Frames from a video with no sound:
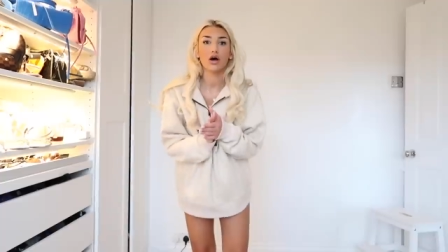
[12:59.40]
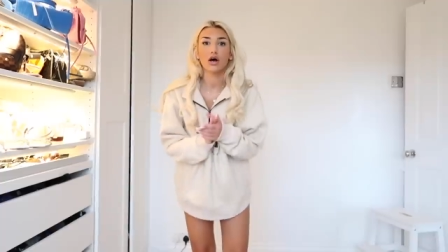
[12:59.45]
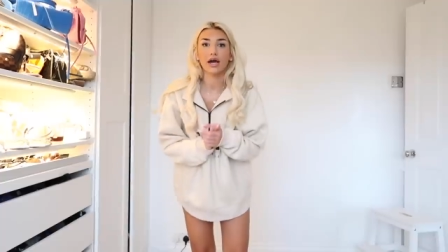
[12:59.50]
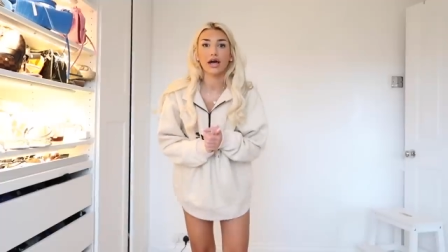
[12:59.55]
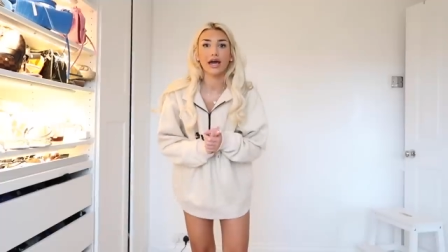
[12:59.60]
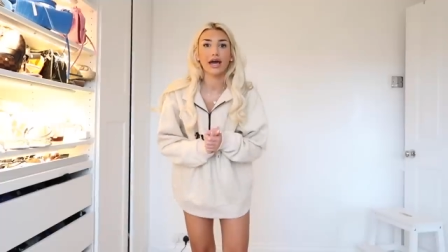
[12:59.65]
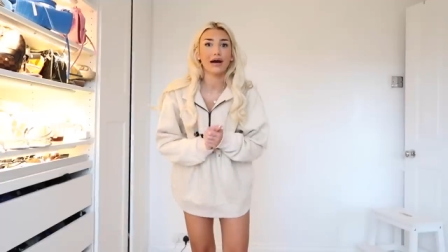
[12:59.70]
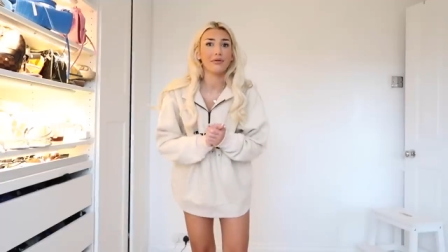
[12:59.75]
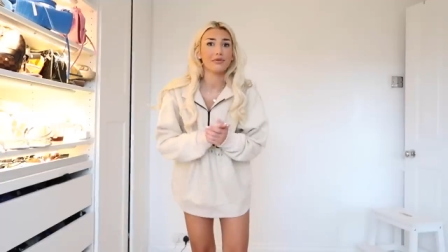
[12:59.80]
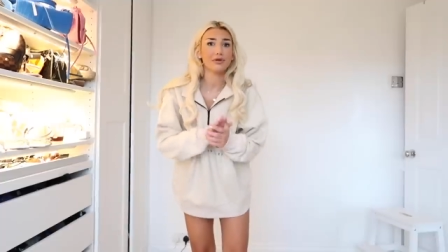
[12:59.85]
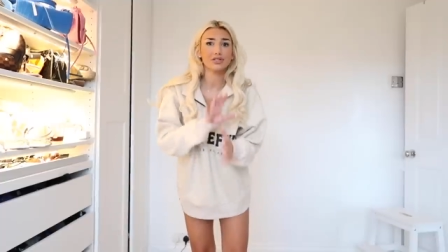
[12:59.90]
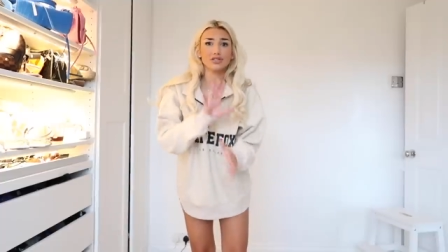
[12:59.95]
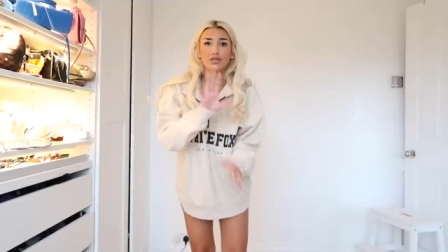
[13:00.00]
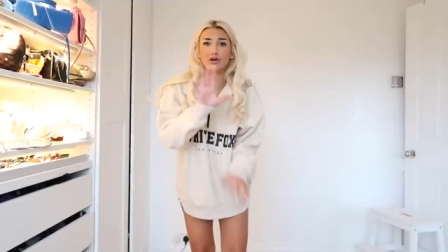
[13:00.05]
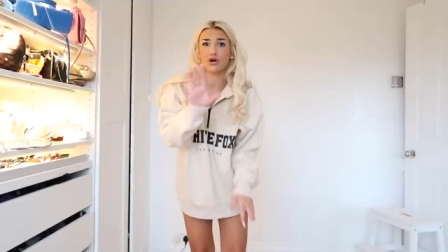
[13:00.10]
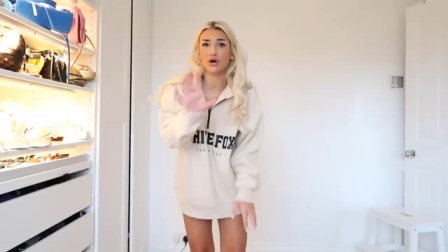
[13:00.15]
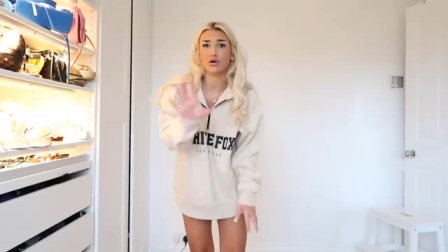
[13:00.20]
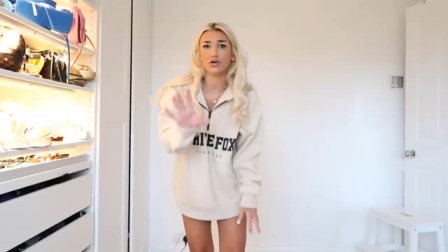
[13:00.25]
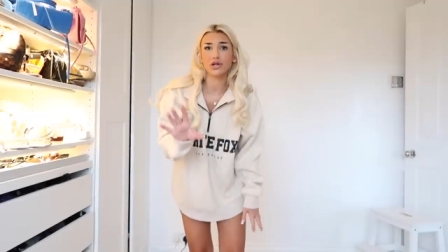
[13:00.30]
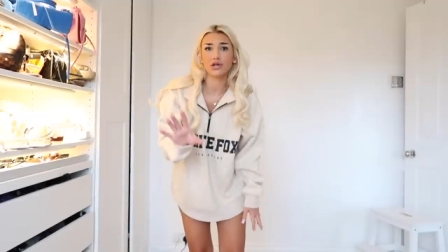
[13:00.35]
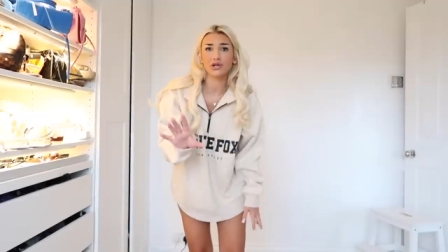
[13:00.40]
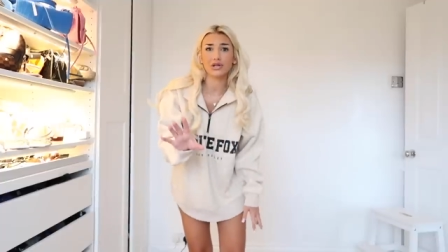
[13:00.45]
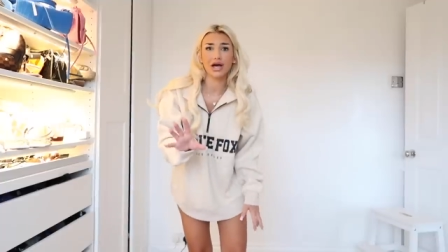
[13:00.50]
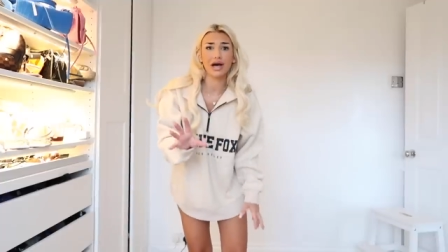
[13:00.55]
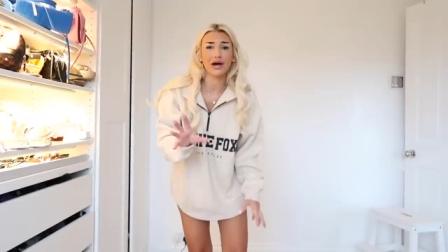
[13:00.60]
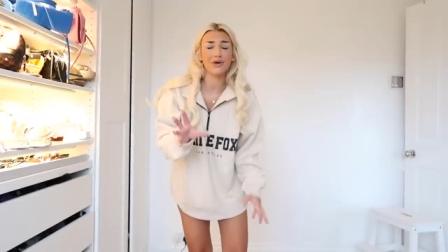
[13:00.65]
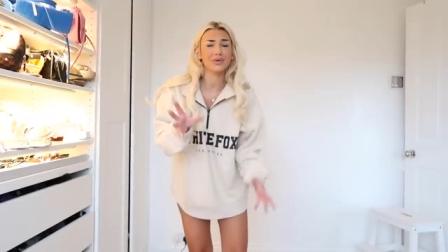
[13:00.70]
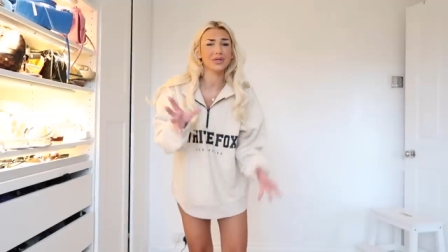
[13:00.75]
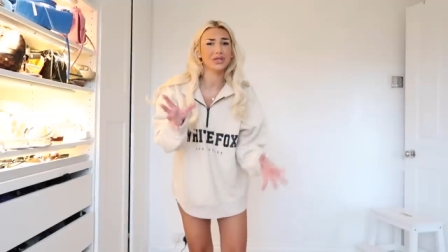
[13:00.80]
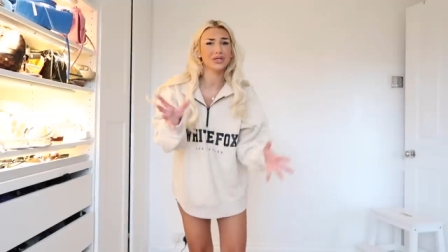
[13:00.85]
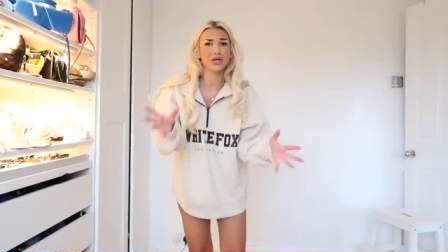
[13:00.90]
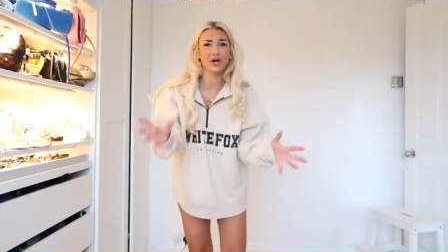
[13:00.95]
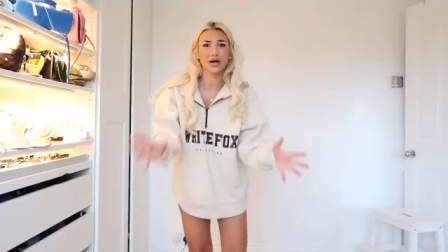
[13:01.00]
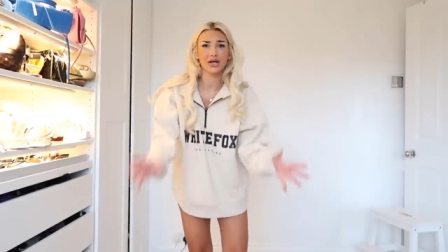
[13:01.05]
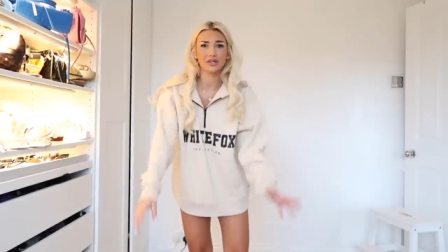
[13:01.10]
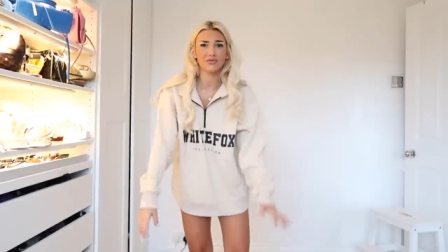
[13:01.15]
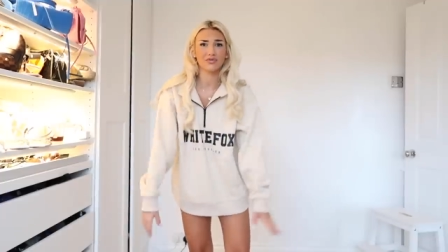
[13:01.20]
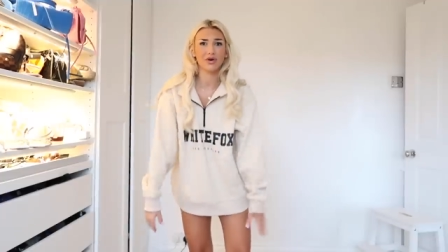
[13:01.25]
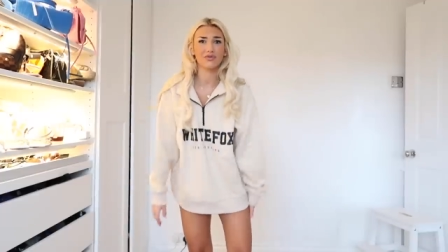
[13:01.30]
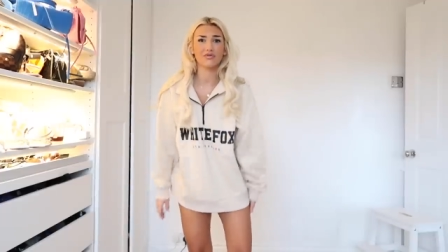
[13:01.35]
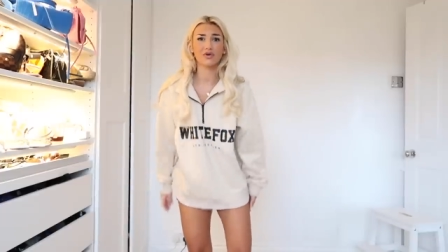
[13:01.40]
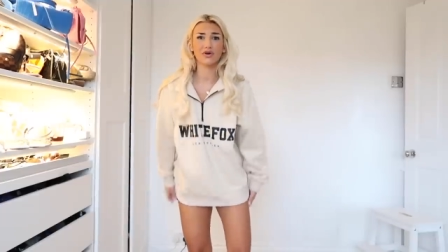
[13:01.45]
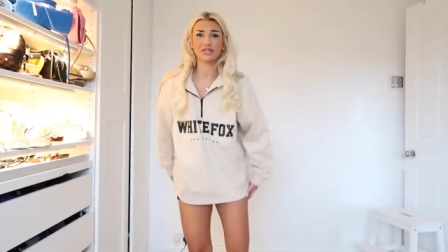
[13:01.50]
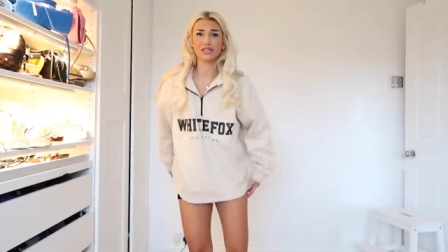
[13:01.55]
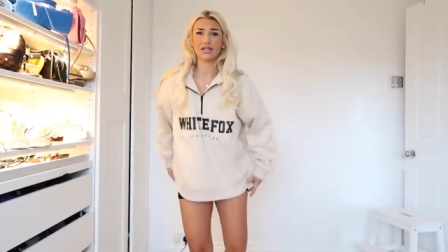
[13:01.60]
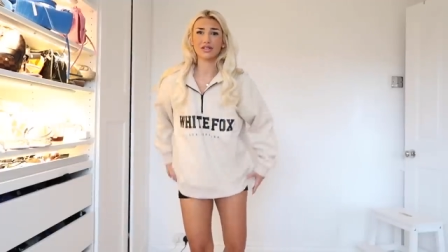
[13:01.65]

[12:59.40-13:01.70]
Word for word: Okay, I'm gonna stop going on now. You know I love White Fox.